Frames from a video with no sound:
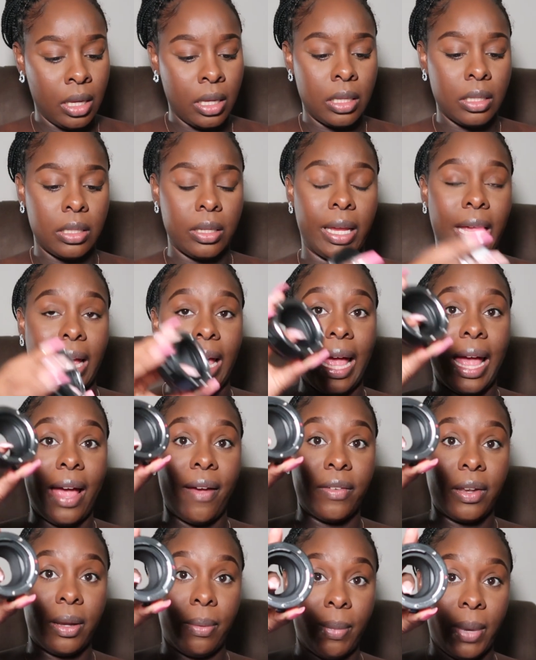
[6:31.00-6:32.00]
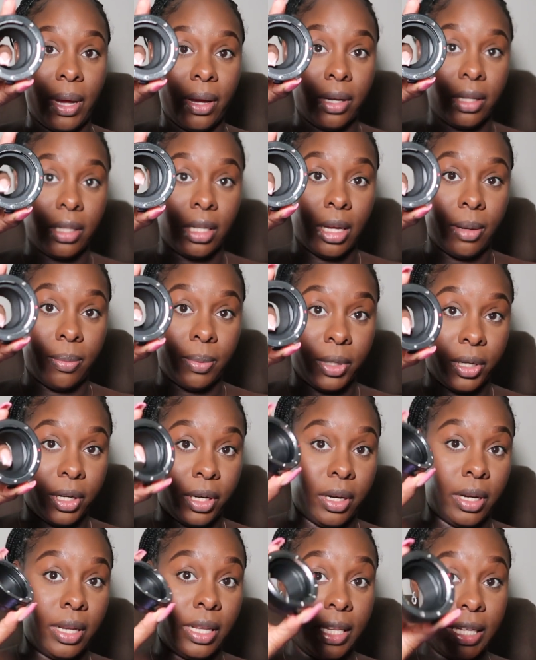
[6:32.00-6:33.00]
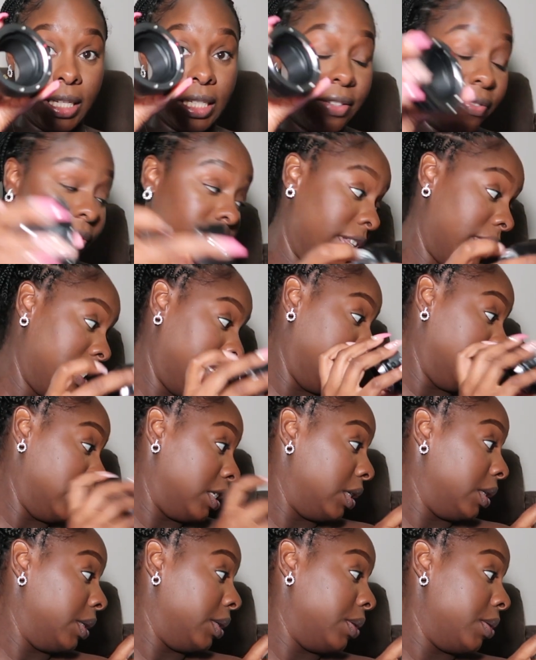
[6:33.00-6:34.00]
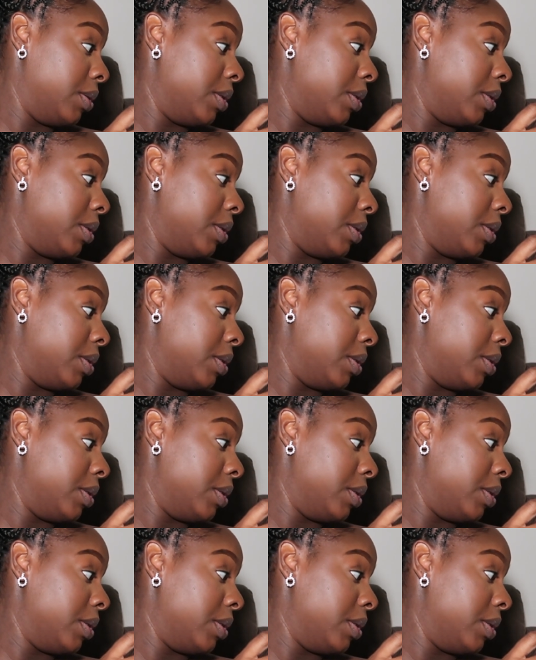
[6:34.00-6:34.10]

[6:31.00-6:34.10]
So yeah, I have the mount adapter. This fits into